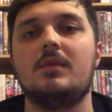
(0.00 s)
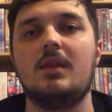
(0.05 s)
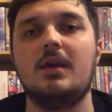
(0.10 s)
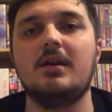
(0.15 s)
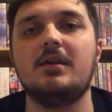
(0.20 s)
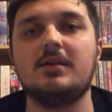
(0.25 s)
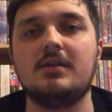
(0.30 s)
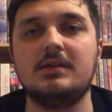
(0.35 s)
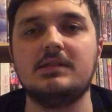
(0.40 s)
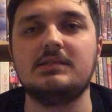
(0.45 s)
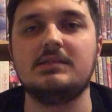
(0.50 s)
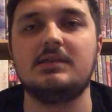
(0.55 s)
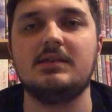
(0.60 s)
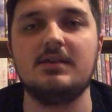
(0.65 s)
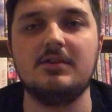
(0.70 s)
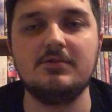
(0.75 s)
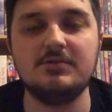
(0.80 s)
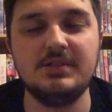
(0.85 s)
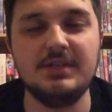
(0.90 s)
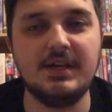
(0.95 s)
Hey guys,
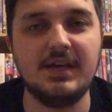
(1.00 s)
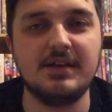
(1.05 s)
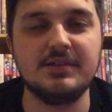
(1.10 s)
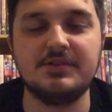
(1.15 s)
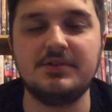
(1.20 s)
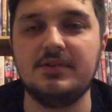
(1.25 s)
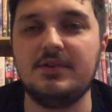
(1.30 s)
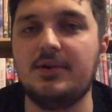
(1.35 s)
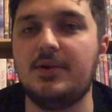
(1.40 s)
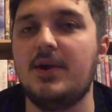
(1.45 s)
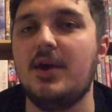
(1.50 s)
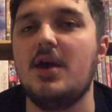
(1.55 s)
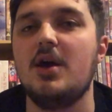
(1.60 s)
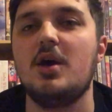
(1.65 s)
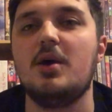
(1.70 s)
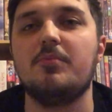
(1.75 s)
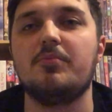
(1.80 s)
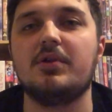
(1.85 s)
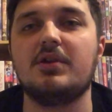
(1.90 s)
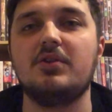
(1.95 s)
Gatsu here,
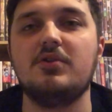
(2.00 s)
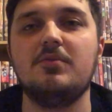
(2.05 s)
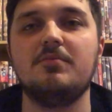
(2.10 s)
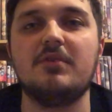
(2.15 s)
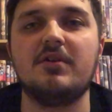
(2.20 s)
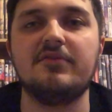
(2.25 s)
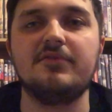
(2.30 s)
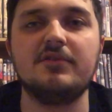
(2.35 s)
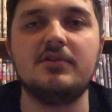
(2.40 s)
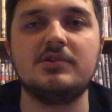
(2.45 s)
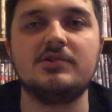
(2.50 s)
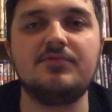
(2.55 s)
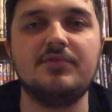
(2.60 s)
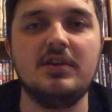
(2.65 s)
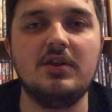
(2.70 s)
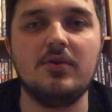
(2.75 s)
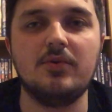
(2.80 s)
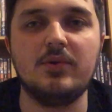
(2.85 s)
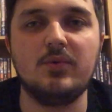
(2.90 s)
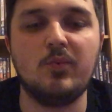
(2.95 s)
bringing you my first
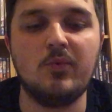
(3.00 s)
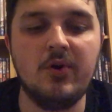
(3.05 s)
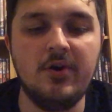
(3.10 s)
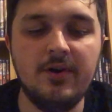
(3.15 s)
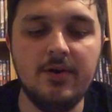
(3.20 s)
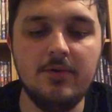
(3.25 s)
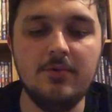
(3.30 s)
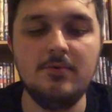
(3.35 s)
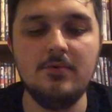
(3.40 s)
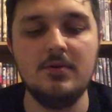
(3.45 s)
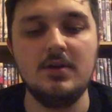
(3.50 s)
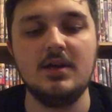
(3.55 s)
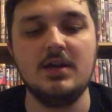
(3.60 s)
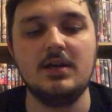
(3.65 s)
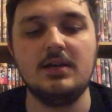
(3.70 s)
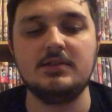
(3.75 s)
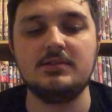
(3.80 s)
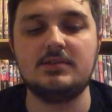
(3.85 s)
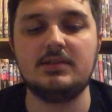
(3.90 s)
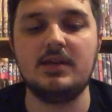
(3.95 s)
video in a while.
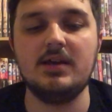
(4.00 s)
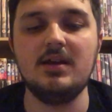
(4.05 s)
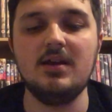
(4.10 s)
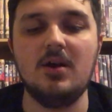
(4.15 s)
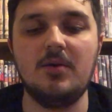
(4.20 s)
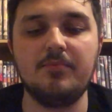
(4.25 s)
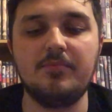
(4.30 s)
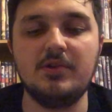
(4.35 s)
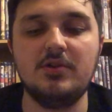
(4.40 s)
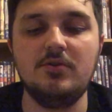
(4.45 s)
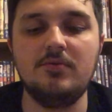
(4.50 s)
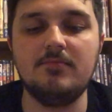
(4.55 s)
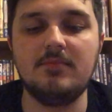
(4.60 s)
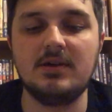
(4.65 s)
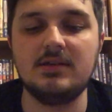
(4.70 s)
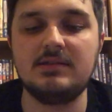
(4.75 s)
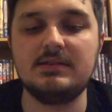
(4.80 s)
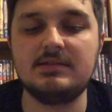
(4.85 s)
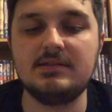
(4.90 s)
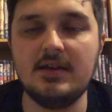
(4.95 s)
Today I'm bringing you
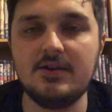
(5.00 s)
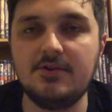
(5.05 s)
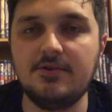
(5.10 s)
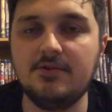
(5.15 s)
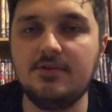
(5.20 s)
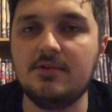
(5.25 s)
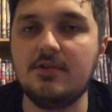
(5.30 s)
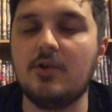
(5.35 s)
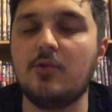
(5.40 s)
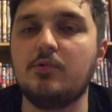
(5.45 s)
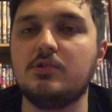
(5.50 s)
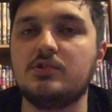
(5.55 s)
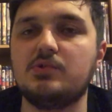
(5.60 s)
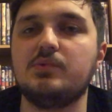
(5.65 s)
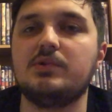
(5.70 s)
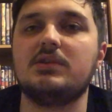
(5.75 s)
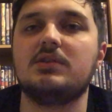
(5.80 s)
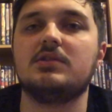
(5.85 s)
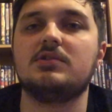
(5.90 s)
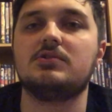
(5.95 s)
my second
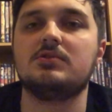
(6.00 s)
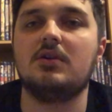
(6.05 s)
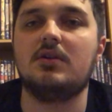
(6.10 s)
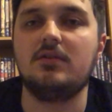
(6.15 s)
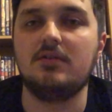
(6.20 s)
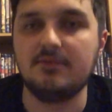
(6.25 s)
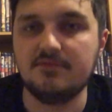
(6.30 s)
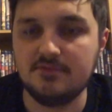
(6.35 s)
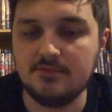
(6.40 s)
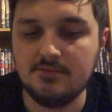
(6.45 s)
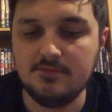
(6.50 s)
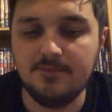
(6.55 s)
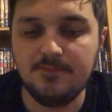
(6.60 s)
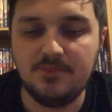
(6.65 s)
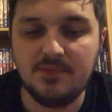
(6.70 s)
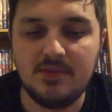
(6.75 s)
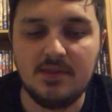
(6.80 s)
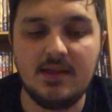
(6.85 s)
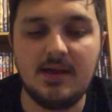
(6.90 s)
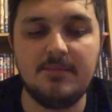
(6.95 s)
original English light novel,
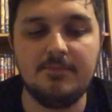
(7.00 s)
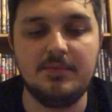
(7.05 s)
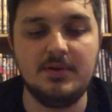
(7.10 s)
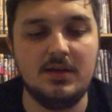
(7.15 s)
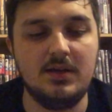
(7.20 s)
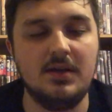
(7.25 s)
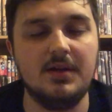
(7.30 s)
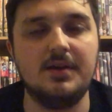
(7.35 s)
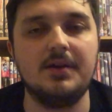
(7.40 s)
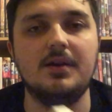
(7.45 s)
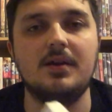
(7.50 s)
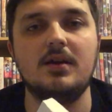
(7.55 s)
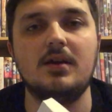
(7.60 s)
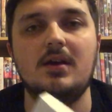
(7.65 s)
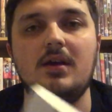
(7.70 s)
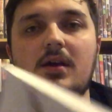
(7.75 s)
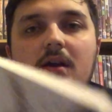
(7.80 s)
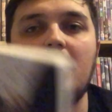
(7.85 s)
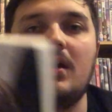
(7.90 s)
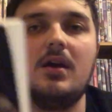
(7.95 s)
that being
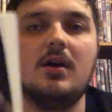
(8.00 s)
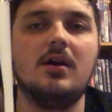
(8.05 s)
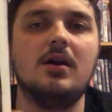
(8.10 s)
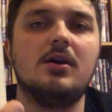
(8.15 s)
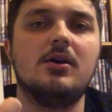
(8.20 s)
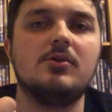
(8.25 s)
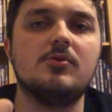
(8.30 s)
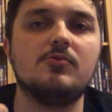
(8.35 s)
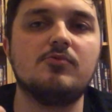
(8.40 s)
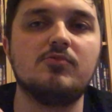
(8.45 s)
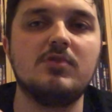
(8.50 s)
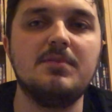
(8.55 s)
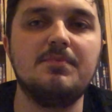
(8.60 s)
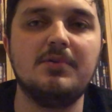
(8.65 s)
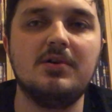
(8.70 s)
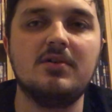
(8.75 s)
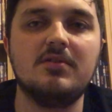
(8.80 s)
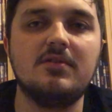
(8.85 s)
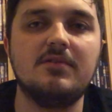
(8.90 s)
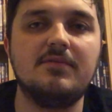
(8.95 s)

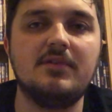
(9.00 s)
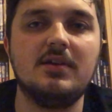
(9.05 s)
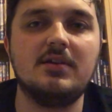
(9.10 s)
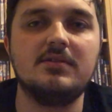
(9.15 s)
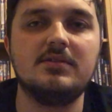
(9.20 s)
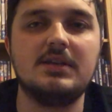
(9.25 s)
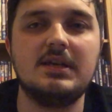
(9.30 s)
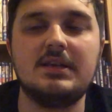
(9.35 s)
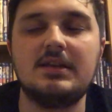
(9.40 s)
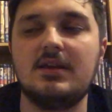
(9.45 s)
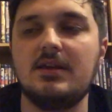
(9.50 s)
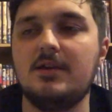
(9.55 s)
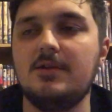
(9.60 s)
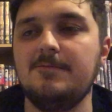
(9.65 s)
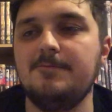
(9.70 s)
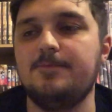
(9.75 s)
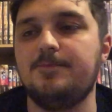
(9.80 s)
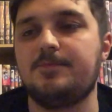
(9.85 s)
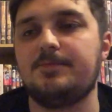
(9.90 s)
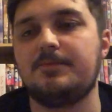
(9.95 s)
Rebirth of the Undead King.